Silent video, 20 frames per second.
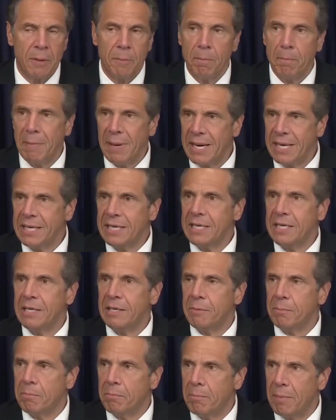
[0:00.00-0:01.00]

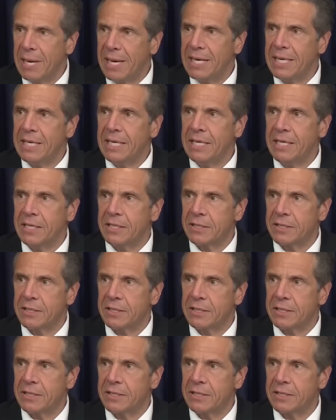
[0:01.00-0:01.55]
many, many